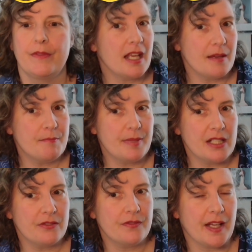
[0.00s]
In
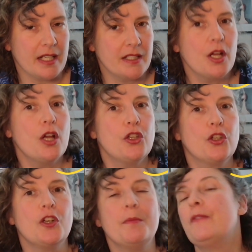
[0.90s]
beta phase, you're
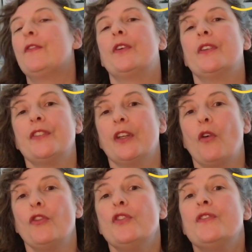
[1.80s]
going to be focusing
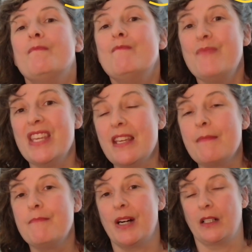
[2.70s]
on those big
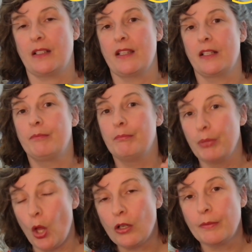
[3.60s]
bugs that
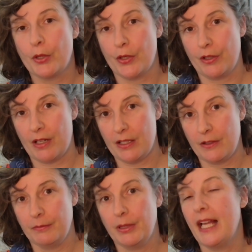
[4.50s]
block progress
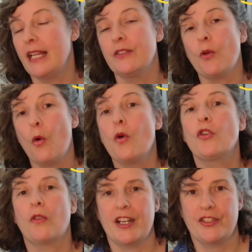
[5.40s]
of players or
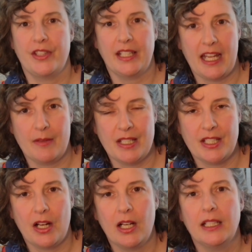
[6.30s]
crash the game
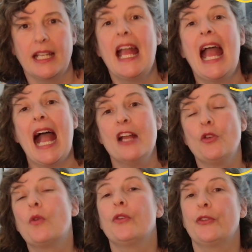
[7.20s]
entirely. And
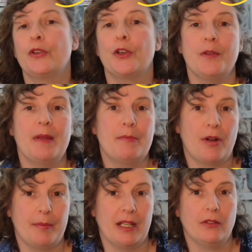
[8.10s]
you're also going to be
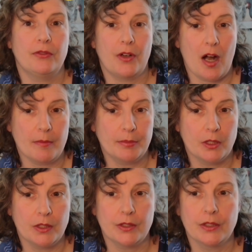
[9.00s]
prepping for upload.